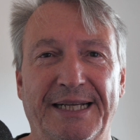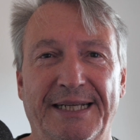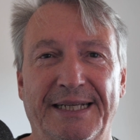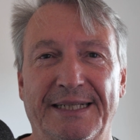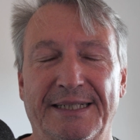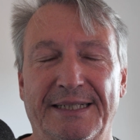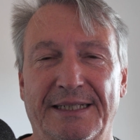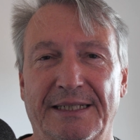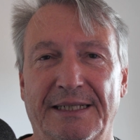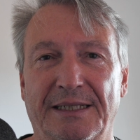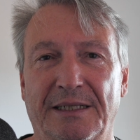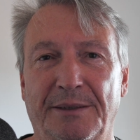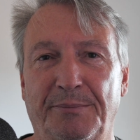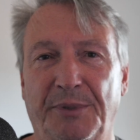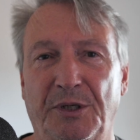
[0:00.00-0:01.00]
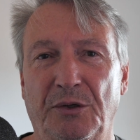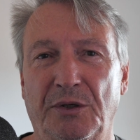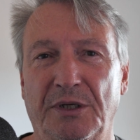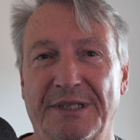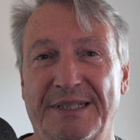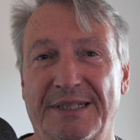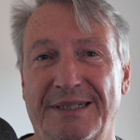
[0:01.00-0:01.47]
is in the
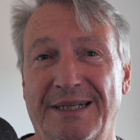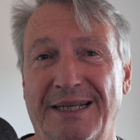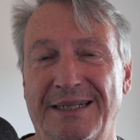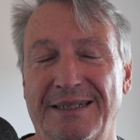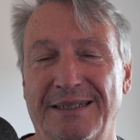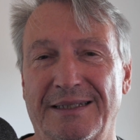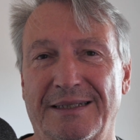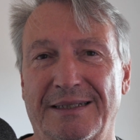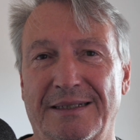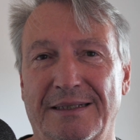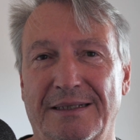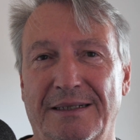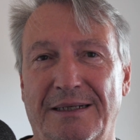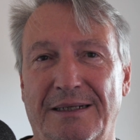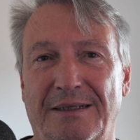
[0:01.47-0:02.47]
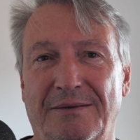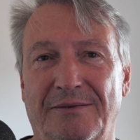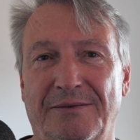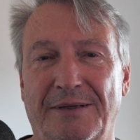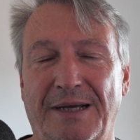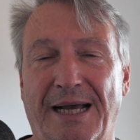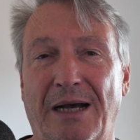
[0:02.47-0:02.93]
pure sense
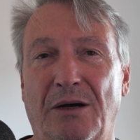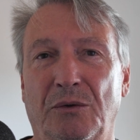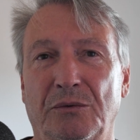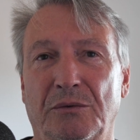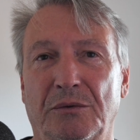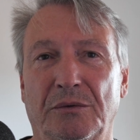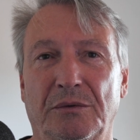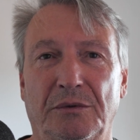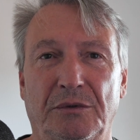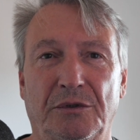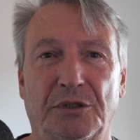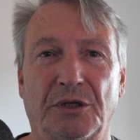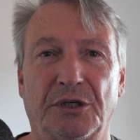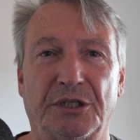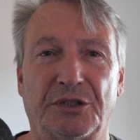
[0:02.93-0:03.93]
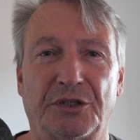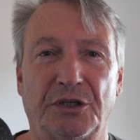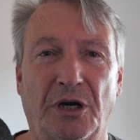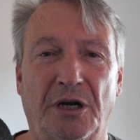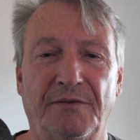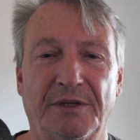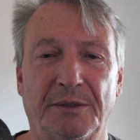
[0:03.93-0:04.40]
of how Curtis
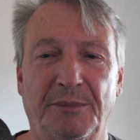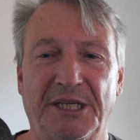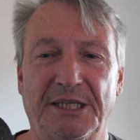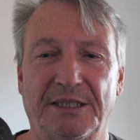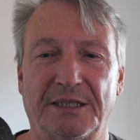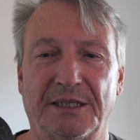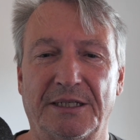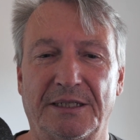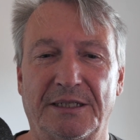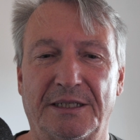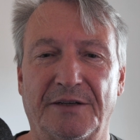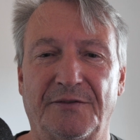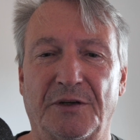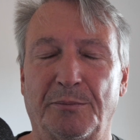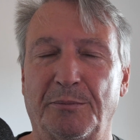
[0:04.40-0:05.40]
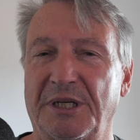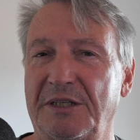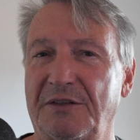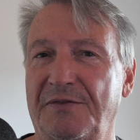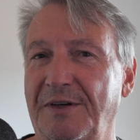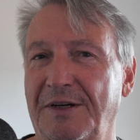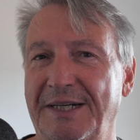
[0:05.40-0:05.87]
Yarvin means it is different, but
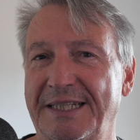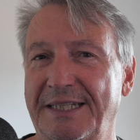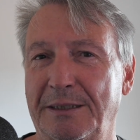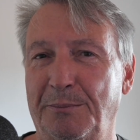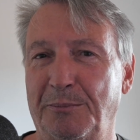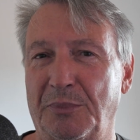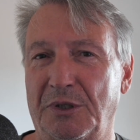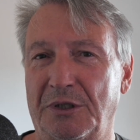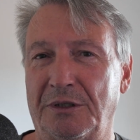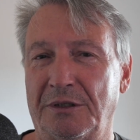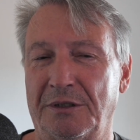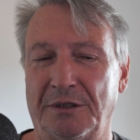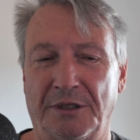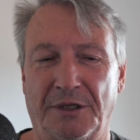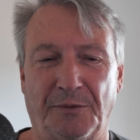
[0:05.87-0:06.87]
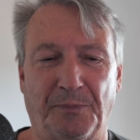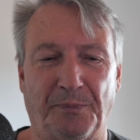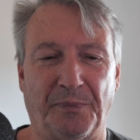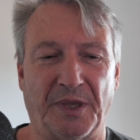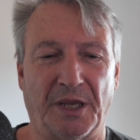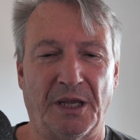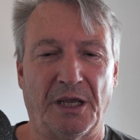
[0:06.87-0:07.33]
it's very simple.
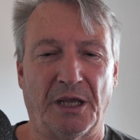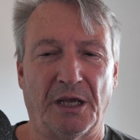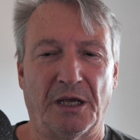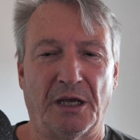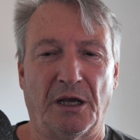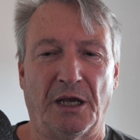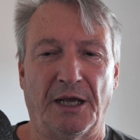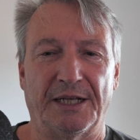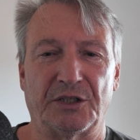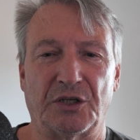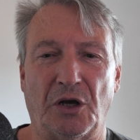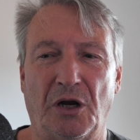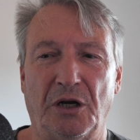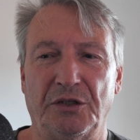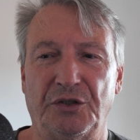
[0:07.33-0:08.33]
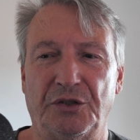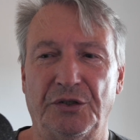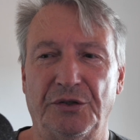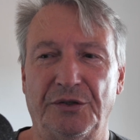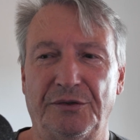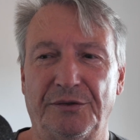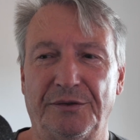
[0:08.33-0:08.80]
It's hard
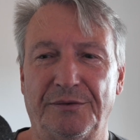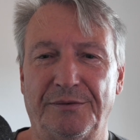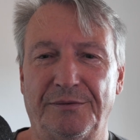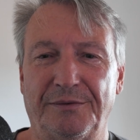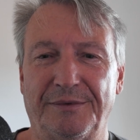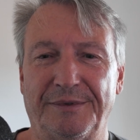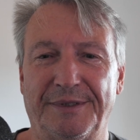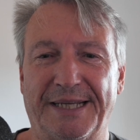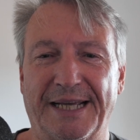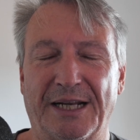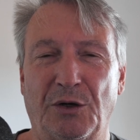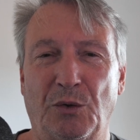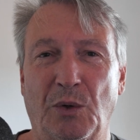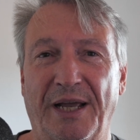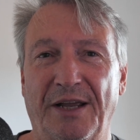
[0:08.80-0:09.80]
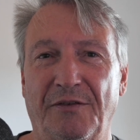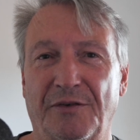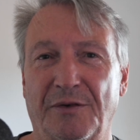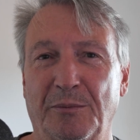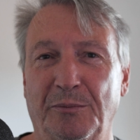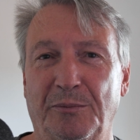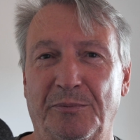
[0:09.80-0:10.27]
to get away
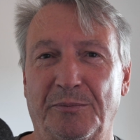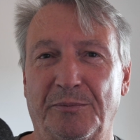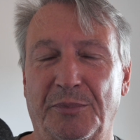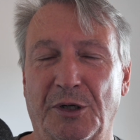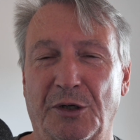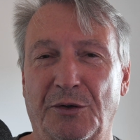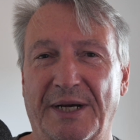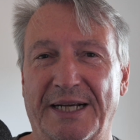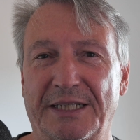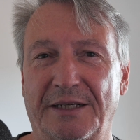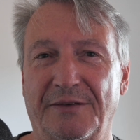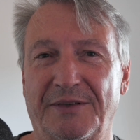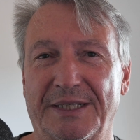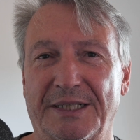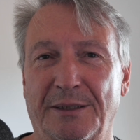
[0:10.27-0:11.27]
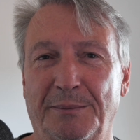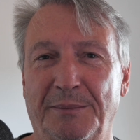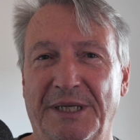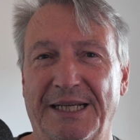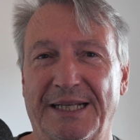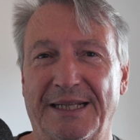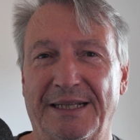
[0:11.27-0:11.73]
from progressivism
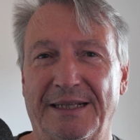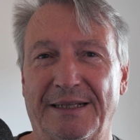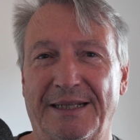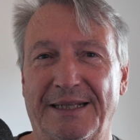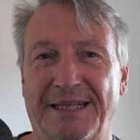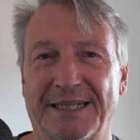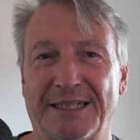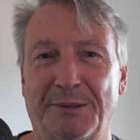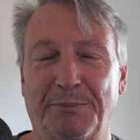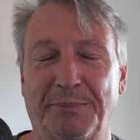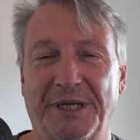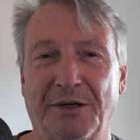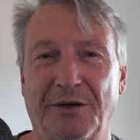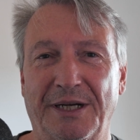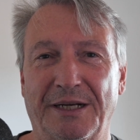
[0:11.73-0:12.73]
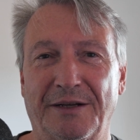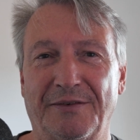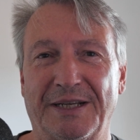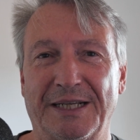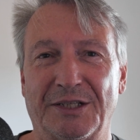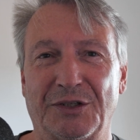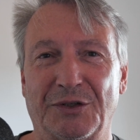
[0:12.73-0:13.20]
in this period of
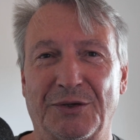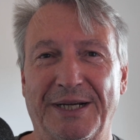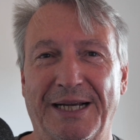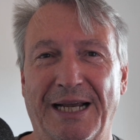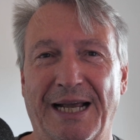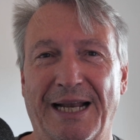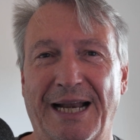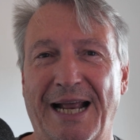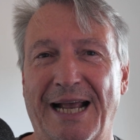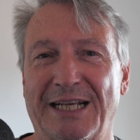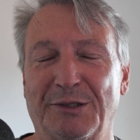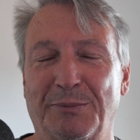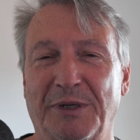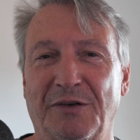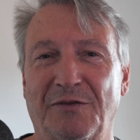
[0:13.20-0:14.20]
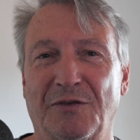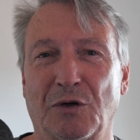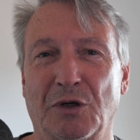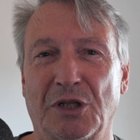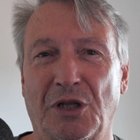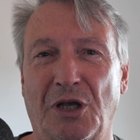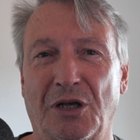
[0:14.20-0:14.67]
history, and has been for
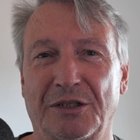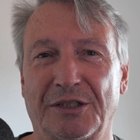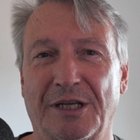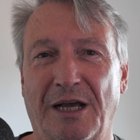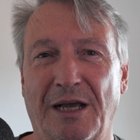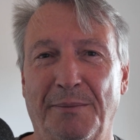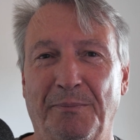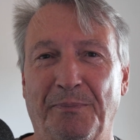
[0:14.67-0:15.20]
a long time,